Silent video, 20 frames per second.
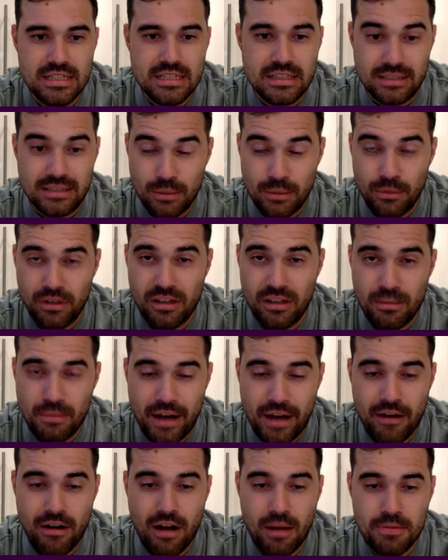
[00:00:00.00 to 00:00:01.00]
Still one of the
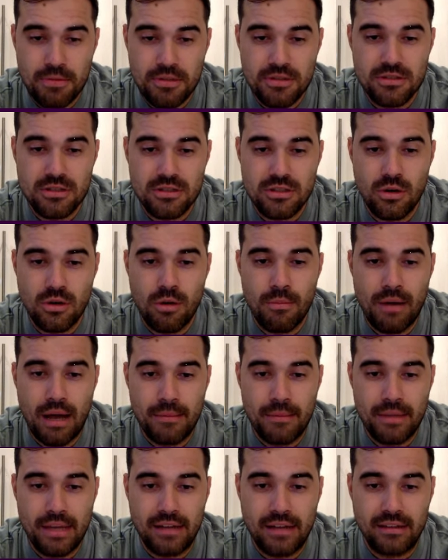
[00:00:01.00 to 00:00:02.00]
better options though,
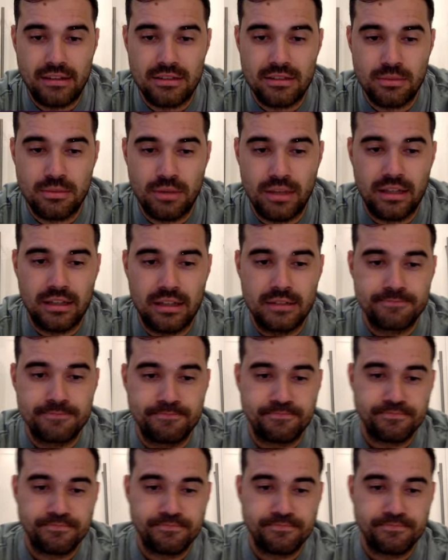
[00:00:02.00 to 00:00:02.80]
Aubameyang this week.